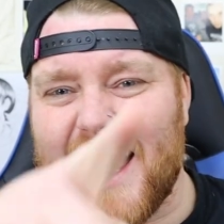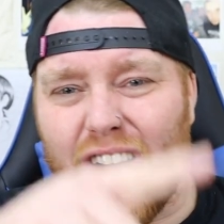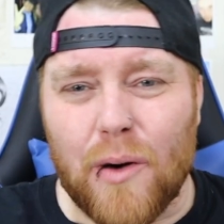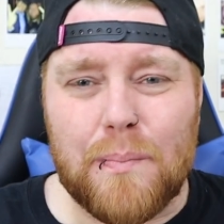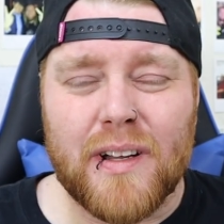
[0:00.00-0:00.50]

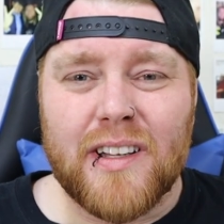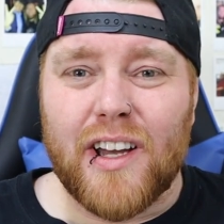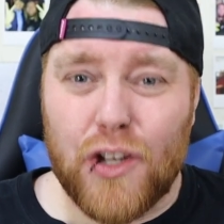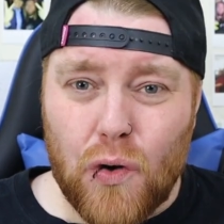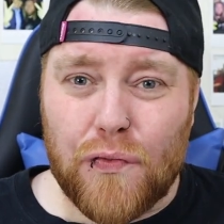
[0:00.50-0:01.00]
Hey up!
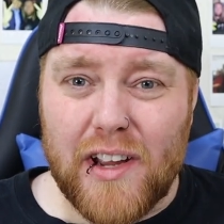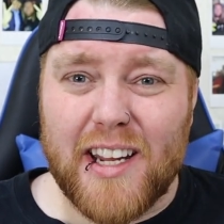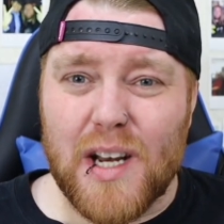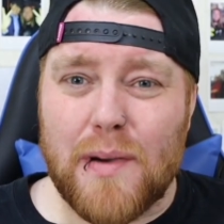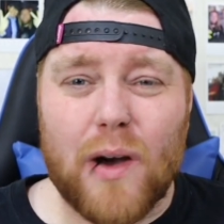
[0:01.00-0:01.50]
Are you
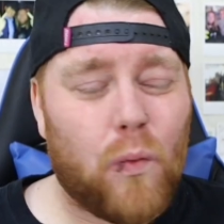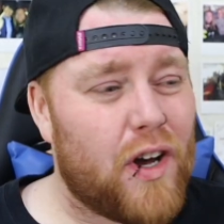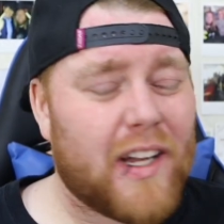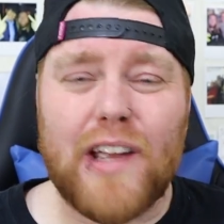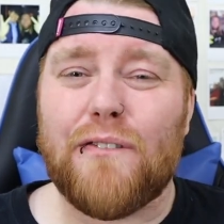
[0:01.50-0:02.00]
thinking about
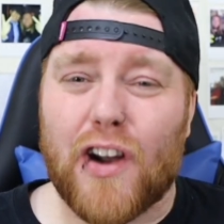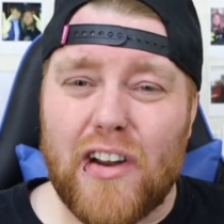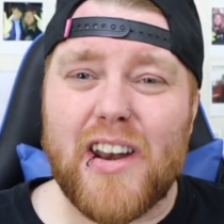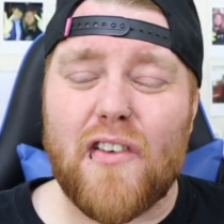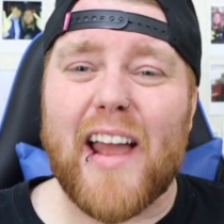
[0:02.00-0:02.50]
working
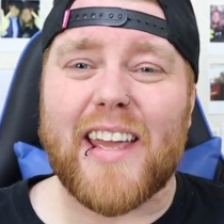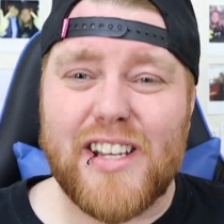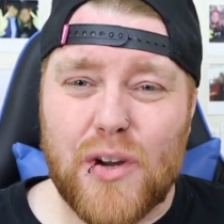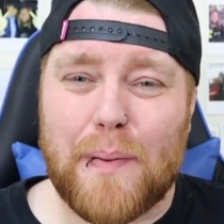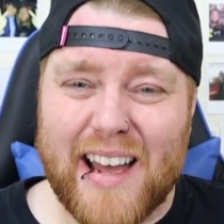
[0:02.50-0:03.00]
for Interac
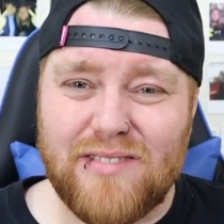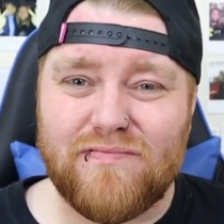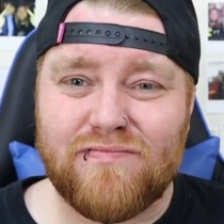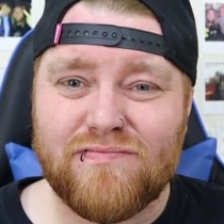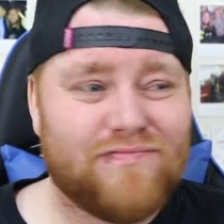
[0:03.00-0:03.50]
in Japan?